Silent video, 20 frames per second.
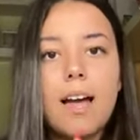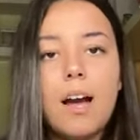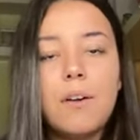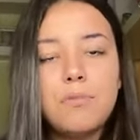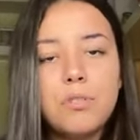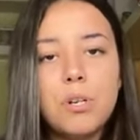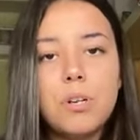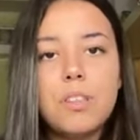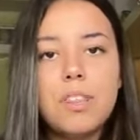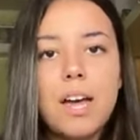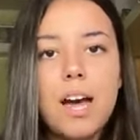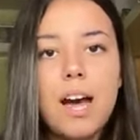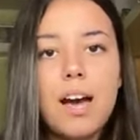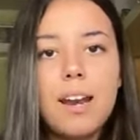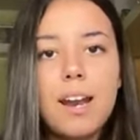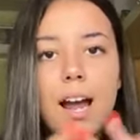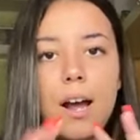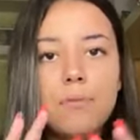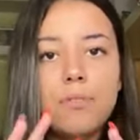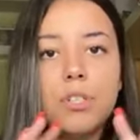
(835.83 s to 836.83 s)
after
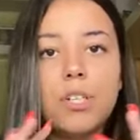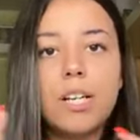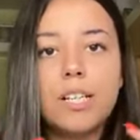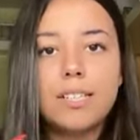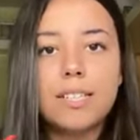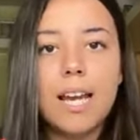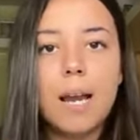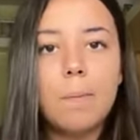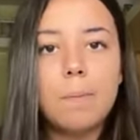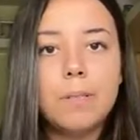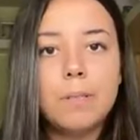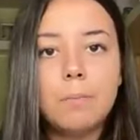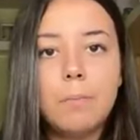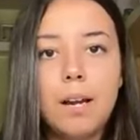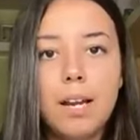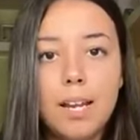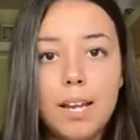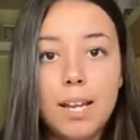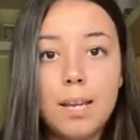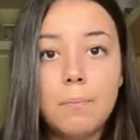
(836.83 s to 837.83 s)
that, after I typed
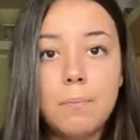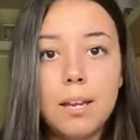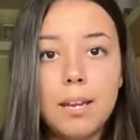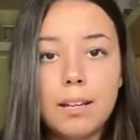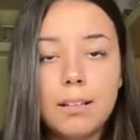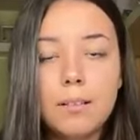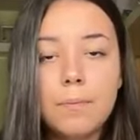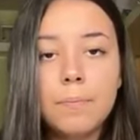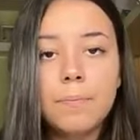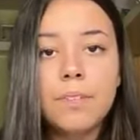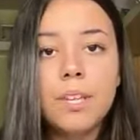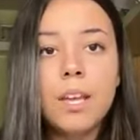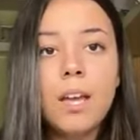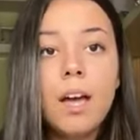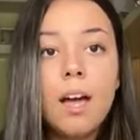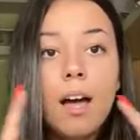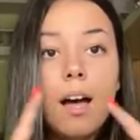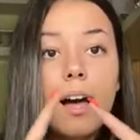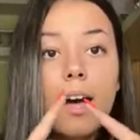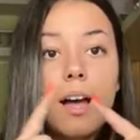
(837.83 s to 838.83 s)
my email,
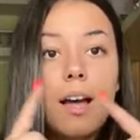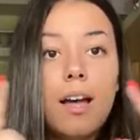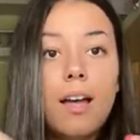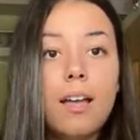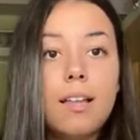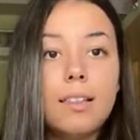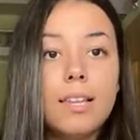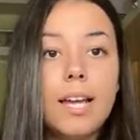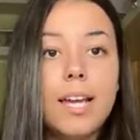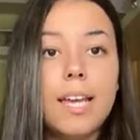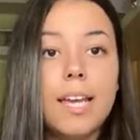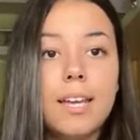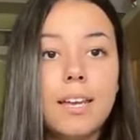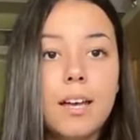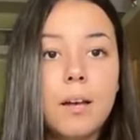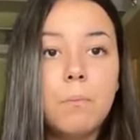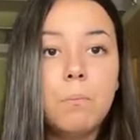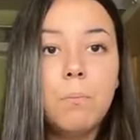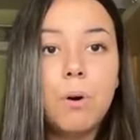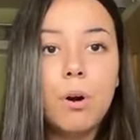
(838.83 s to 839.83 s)
uh,
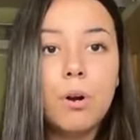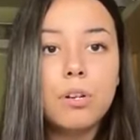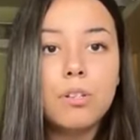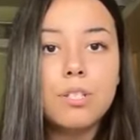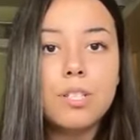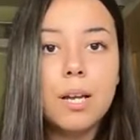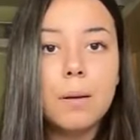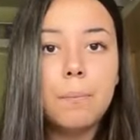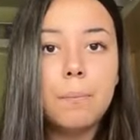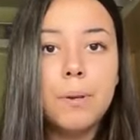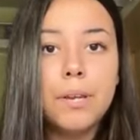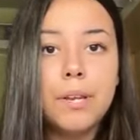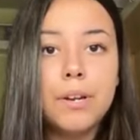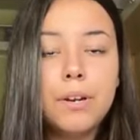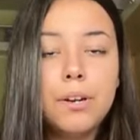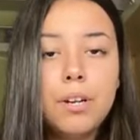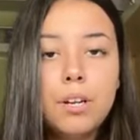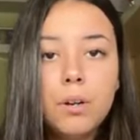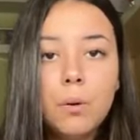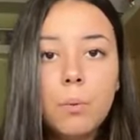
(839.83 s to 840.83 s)
like a box
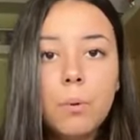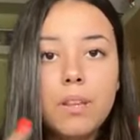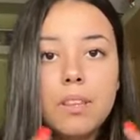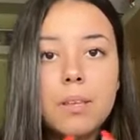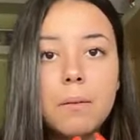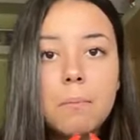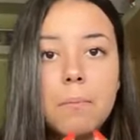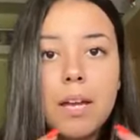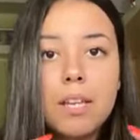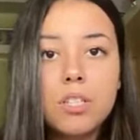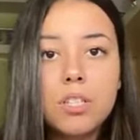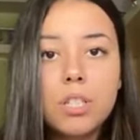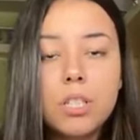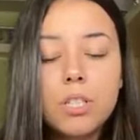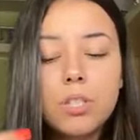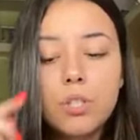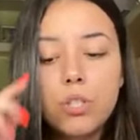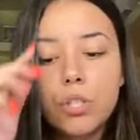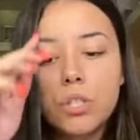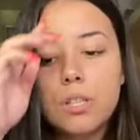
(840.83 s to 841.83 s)
appeared with a
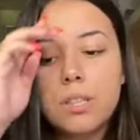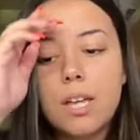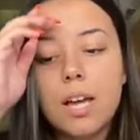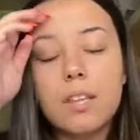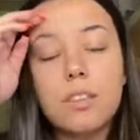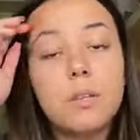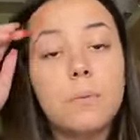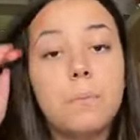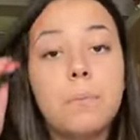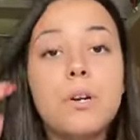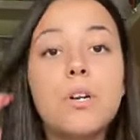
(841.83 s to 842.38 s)
message that the